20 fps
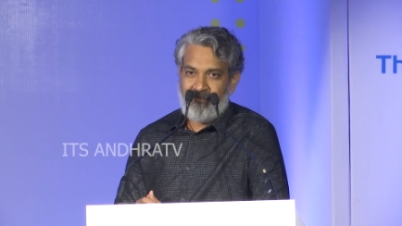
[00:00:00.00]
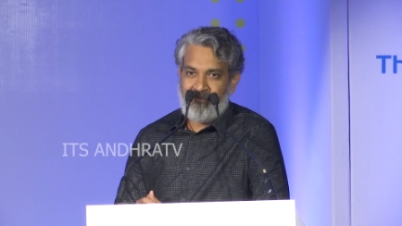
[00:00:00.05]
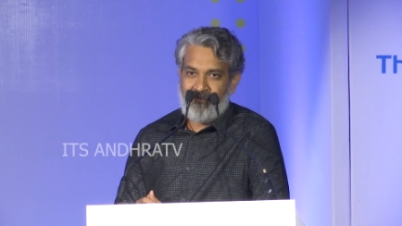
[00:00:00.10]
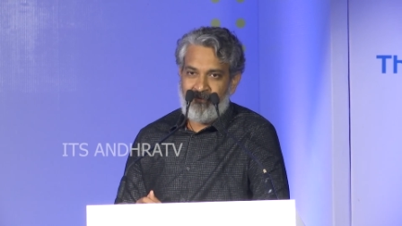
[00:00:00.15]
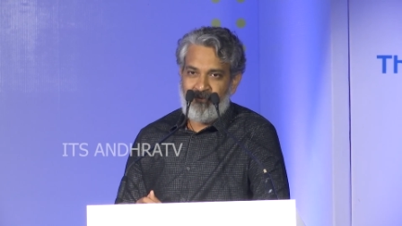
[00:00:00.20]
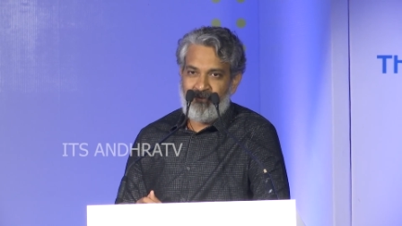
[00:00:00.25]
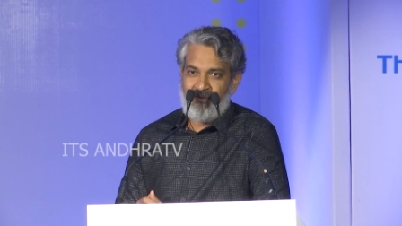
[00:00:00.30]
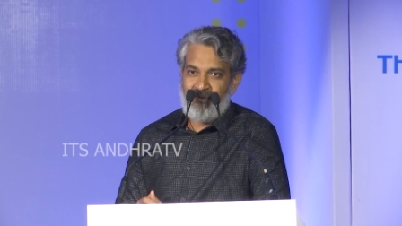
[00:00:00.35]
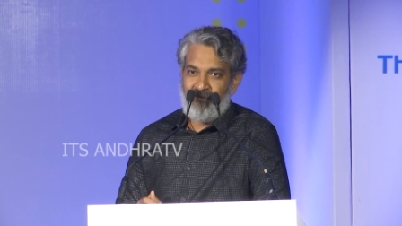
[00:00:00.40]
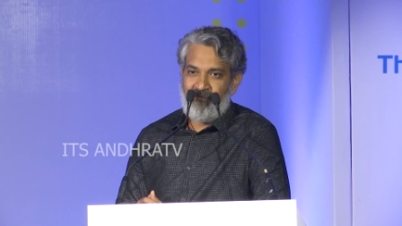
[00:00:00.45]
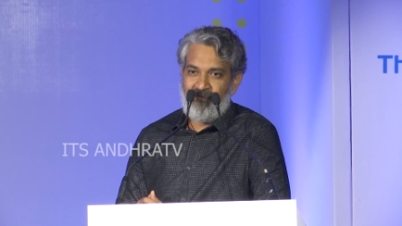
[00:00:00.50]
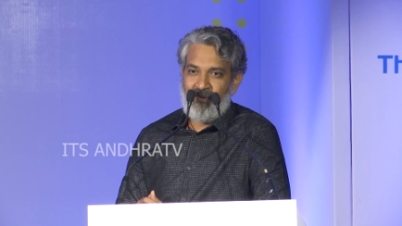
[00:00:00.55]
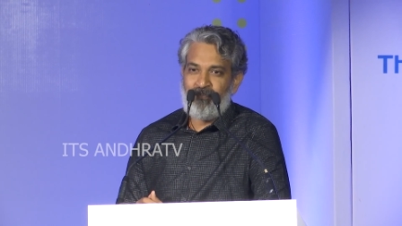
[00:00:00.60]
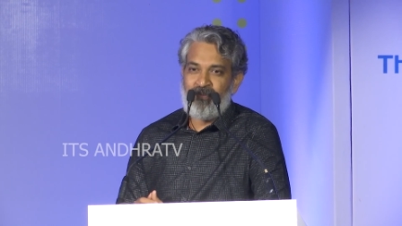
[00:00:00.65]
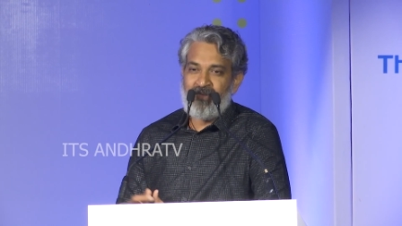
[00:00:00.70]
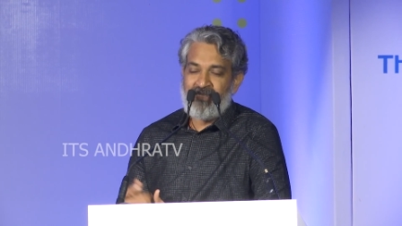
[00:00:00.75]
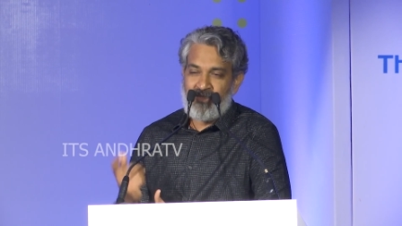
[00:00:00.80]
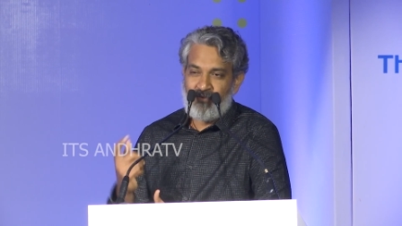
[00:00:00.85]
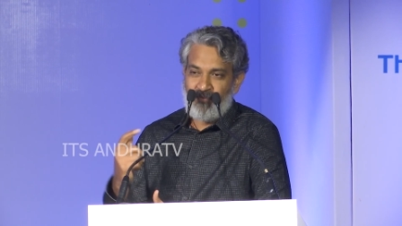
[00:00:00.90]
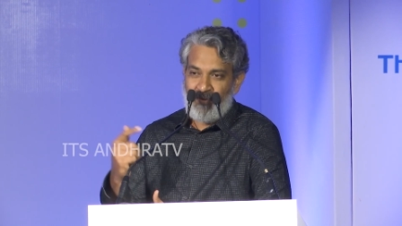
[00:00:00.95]
You know, the
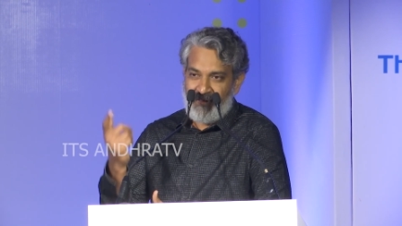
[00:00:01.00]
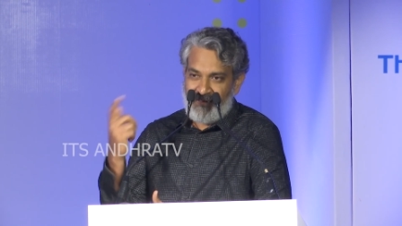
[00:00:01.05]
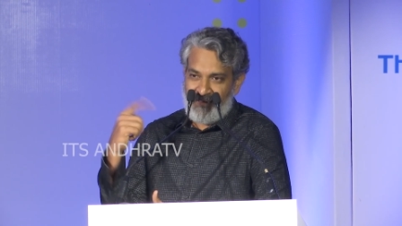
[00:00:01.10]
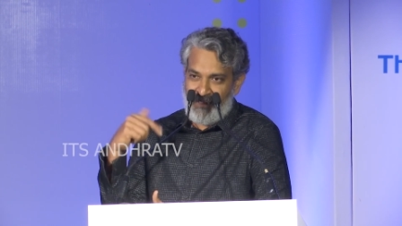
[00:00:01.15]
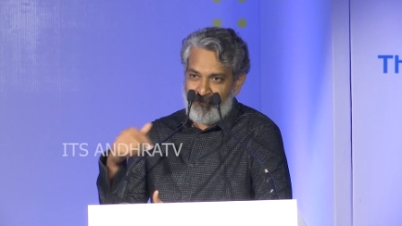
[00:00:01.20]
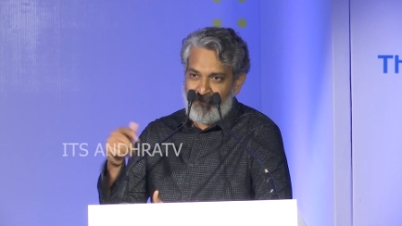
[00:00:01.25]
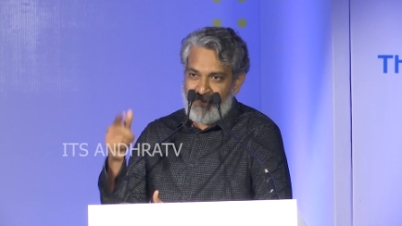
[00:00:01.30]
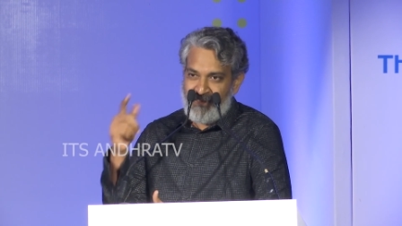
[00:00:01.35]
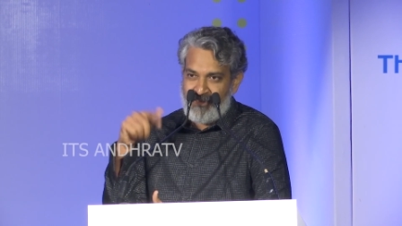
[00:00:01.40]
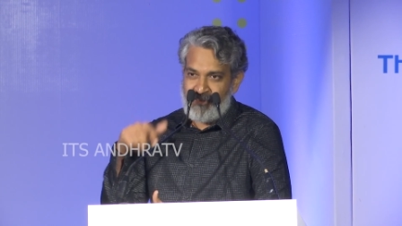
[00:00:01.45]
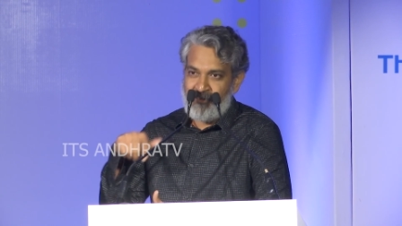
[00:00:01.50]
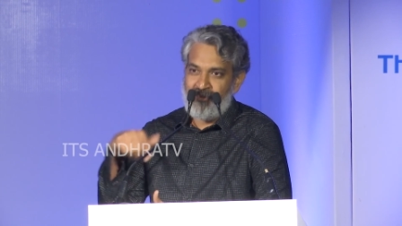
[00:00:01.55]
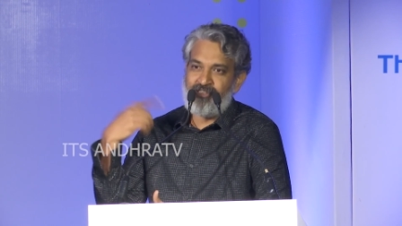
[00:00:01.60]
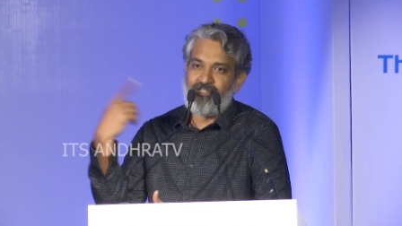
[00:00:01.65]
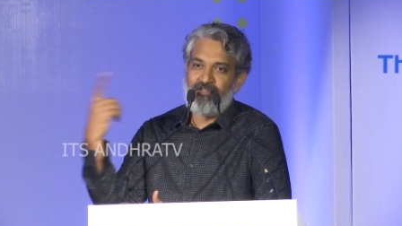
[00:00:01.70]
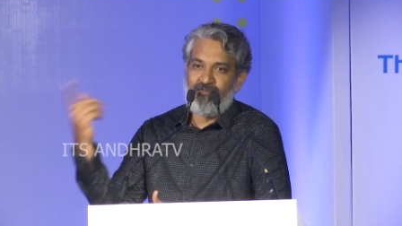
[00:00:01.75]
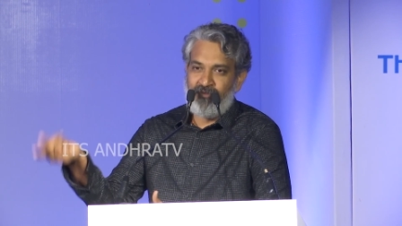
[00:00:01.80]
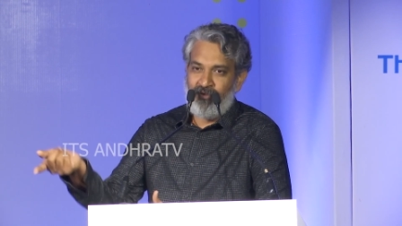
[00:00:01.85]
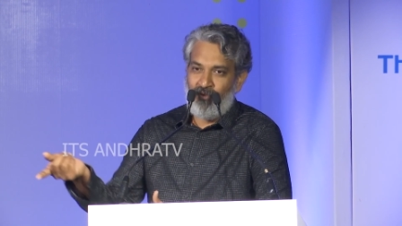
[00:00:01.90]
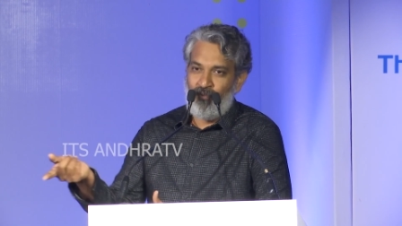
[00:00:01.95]
weapons will come in
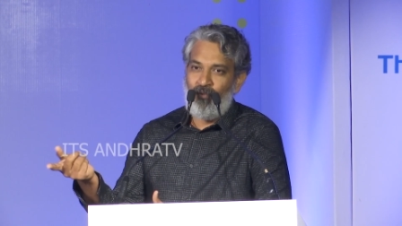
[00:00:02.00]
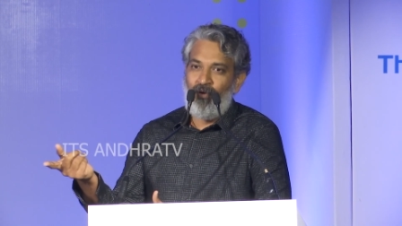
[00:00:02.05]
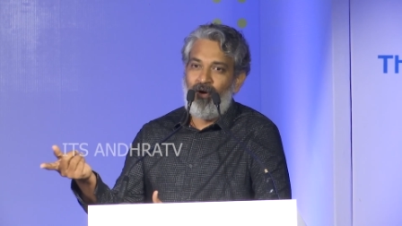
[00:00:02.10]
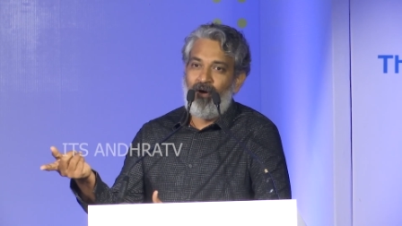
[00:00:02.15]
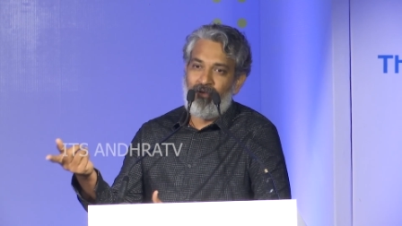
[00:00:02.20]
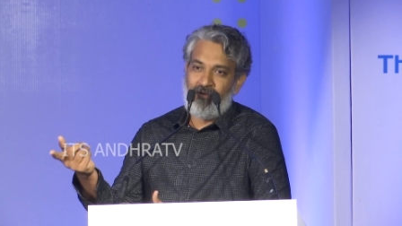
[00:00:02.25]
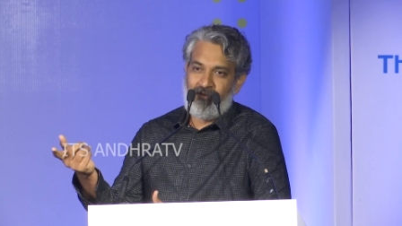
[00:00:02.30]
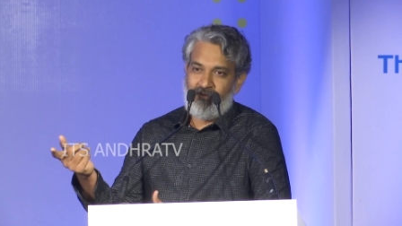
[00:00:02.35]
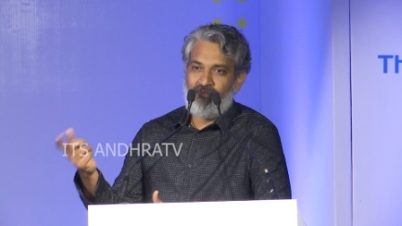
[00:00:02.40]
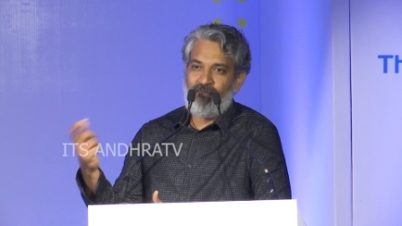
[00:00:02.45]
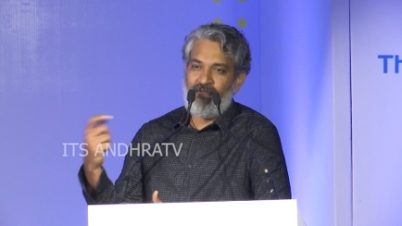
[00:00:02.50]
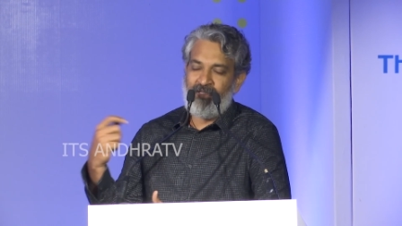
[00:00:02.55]
search of the war.